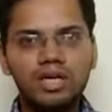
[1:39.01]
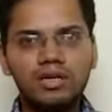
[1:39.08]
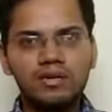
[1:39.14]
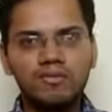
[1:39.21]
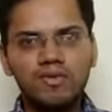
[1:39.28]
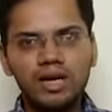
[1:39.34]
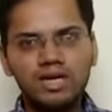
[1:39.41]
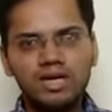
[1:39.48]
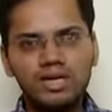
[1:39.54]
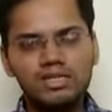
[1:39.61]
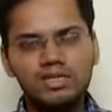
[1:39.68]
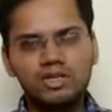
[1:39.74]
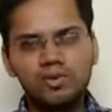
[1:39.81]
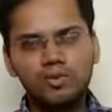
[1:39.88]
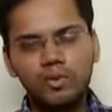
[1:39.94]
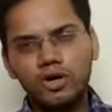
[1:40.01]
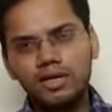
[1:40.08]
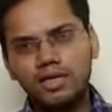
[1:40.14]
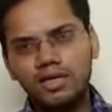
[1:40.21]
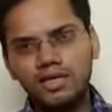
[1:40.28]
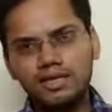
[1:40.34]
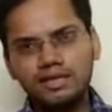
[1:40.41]
be it in finance,
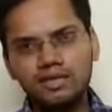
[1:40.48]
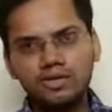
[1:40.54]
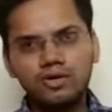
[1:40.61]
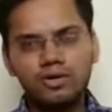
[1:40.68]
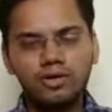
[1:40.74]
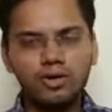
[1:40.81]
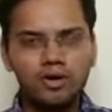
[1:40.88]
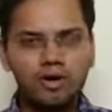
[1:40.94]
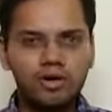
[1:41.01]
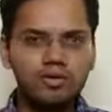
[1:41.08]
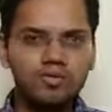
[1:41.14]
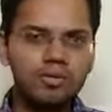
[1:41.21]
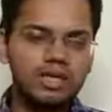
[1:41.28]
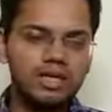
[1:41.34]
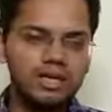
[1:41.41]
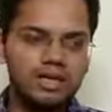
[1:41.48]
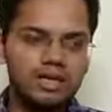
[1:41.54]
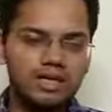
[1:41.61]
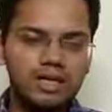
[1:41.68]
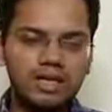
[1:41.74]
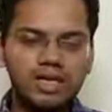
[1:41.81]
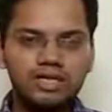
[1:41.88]
geopolitics or
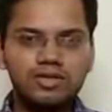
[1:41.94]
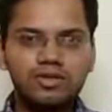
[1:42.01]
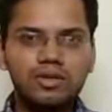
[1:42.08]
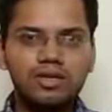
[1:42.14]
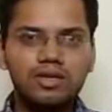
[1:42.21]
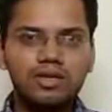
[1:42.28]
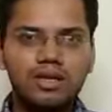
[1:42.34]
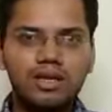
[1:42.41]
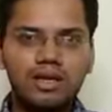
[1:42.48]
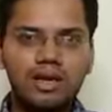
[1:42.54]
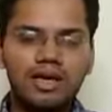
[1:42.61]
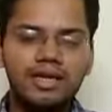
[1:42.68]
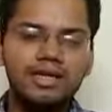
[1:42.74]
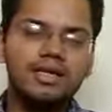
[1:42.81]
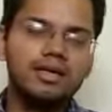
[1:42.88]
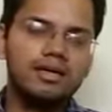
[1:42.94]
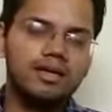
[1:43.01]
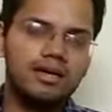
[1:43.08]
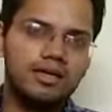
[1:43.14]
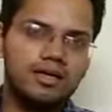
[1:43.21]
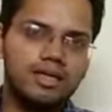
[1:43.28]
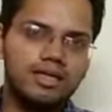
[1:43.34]
economy, cultural, anything,